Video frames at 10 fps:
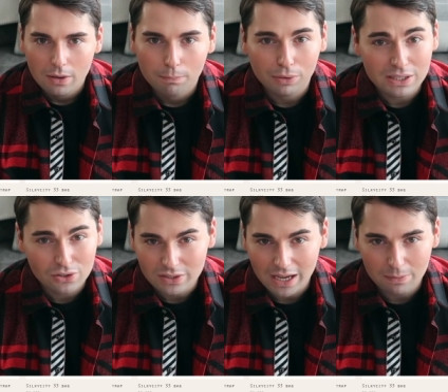please
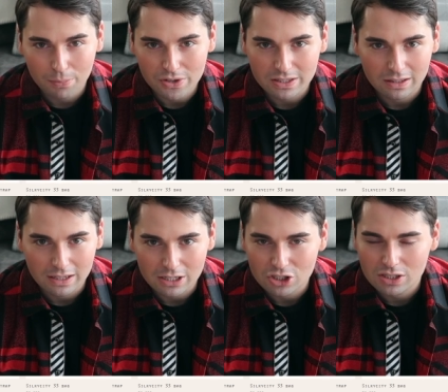don't take it
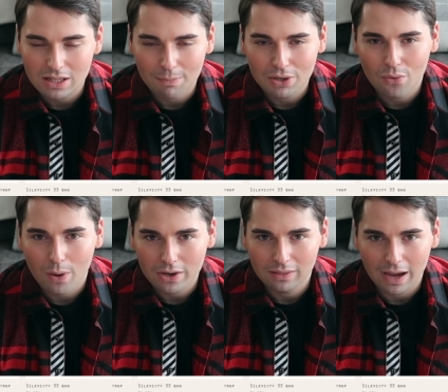personally. Just let me know
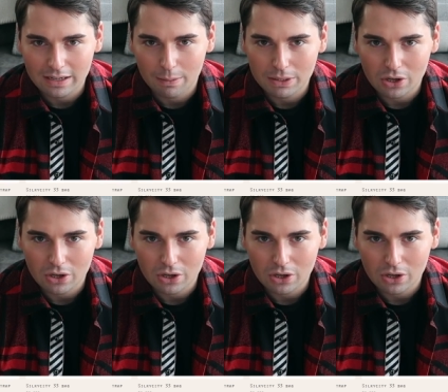why you like them in